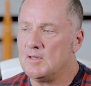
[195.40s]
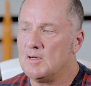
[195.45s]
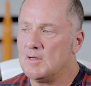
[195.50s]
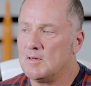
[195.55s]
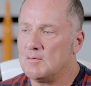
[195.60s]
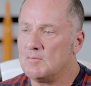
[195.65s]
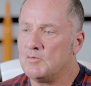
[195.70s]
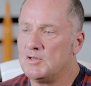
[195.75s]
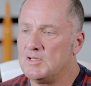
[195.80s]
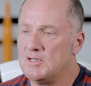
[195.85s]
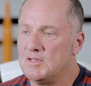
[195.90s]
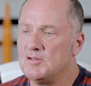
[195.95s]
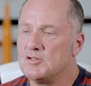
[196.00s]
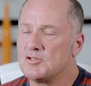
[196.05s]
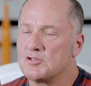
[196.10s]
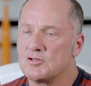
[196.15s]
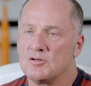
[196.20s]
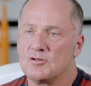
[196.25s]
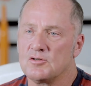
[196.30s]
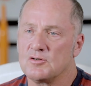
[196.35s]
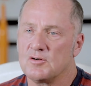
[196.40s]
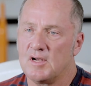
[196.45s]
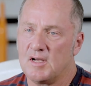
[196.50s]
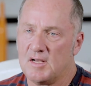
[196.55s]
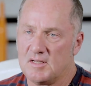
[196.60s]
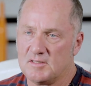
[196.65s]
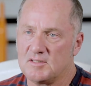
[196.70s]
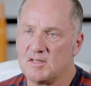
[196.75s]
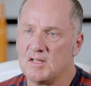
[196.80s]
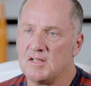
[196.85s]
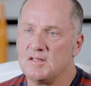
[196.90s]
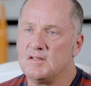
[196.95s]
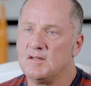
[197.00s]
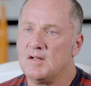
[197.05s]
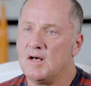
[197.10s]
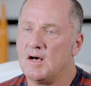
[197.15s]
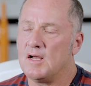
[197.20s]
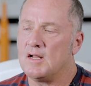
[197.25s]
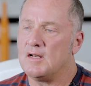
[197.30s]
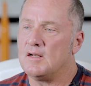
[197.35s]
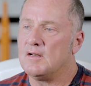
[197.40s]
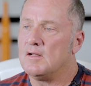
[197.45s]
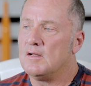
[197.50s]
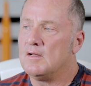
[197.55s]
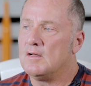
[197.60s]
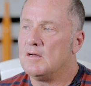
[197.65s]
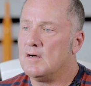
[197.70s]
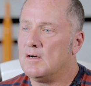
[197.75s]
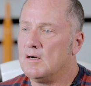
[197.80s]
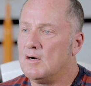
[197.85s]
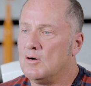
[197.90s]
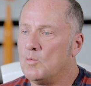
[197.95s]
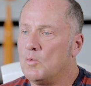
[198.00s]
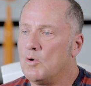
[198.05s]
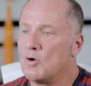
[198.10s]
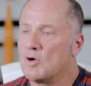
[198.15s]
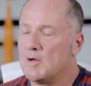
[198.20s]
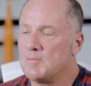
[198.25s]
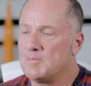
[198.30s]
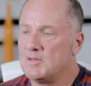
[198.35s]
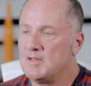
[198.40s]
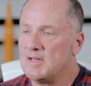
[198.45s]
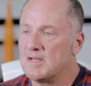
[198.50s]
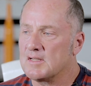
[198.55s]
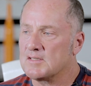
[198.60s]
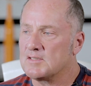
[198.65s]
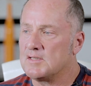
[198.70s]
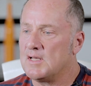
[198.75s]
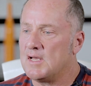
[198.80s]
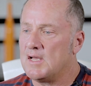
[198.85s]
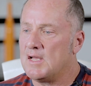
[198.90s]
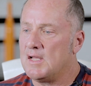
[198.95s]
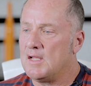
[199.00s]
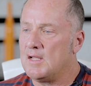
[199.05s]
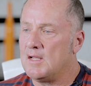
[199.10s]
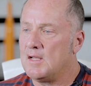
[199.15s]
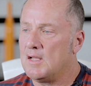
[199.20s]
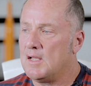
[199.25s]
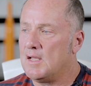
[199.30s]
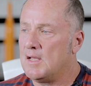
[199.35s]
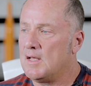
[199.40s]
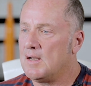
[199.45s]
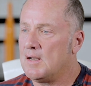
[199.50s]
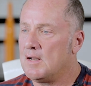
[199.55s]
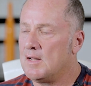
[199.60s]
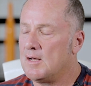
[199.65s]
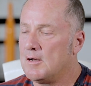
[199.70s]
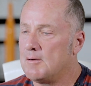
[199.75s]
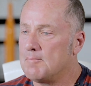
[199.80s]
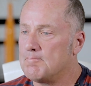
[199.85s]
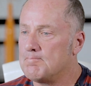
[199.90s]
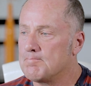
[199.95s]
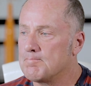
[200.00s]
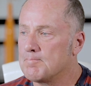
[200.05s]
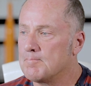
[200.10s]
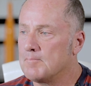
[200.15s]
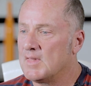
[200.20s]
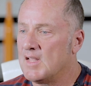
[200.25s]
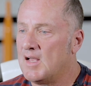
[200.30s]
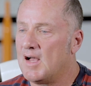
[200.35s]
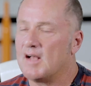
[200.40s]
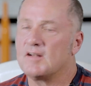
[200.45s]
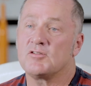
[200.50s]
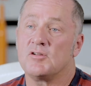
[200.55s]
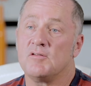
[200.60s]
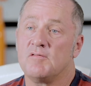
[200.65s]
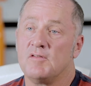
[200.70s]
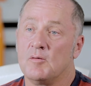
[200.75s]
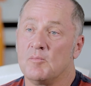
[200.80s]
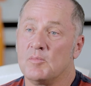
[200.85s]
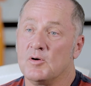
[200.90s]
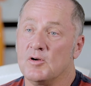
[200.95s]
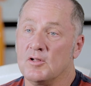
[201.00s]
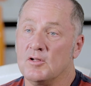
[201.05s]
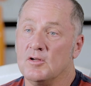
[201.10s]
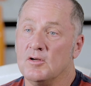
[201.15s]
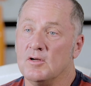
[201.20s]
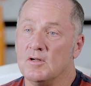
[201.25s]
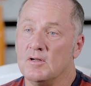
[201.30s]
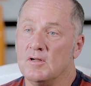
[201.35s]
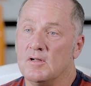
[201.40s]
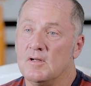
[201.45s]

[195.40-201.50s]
did the surgery, I stayed the night, woke up the next day, and I actually felt pretty good.